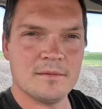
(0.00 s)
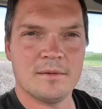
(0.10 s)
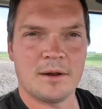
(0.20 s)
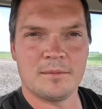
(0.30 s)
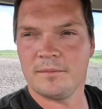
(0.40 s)

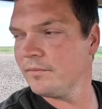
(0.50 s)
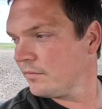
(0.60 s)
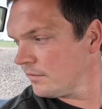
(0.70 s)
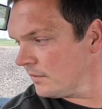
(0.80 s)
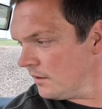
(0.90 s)
But
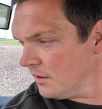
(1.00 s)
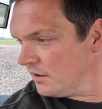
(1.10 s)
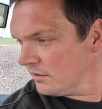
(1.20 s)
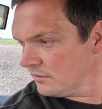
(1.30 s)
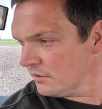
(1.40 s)

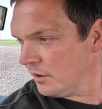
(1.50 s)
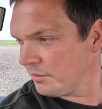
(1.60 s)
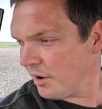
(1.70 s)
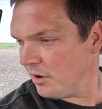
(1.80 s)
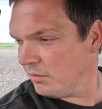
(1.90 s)
I'll
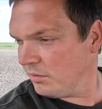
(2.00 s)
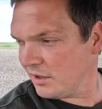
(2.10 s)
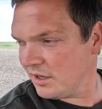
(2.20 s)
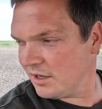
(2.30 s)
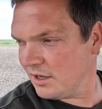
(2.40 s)

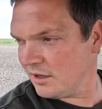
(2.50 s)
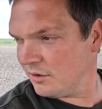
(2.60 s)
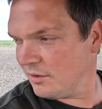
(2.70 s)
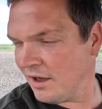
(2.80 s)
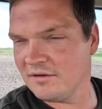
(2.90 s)
probably
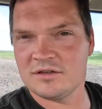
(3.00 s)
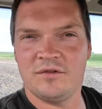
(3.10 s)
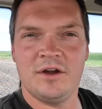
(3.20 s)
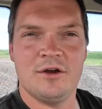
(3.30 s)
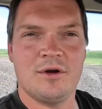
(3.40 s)
end this
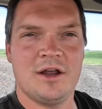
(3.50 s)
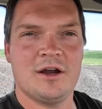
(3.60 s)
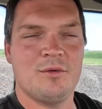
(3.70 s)
video here.